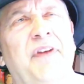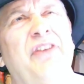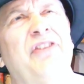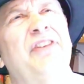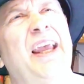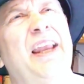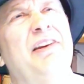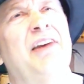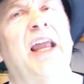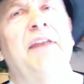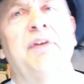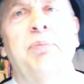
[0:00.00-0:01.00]
Said kind
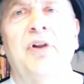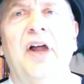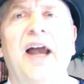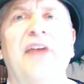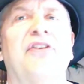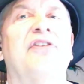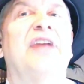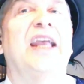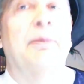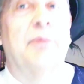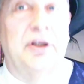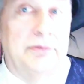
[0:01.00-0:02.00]
of implies a
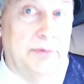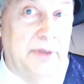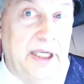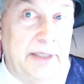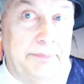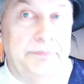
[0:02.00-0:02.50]
statement, right?